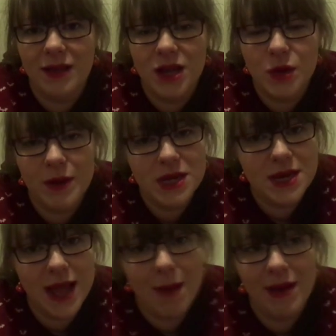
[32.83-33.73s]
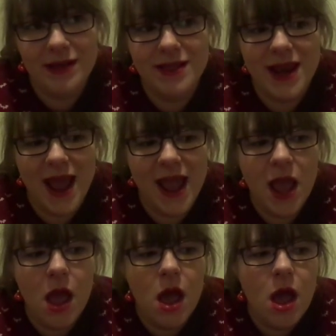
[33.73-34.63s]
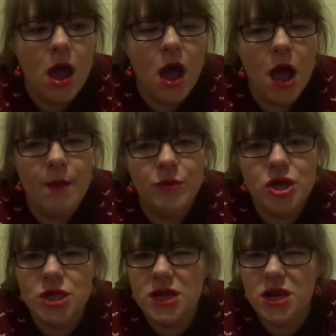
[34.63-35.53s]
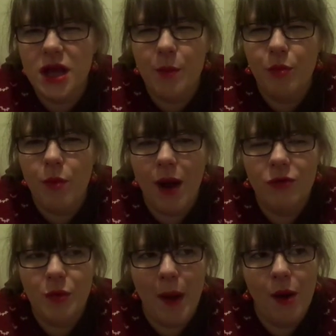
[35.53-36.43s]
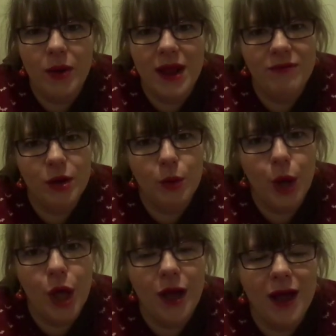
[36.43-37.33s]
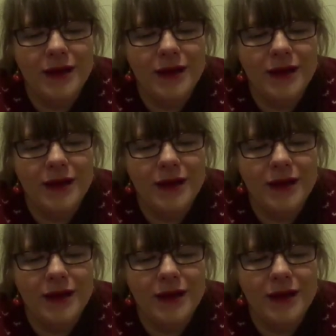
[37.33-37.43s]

I actually went to TK Maxx today just to like browse about and have a little look.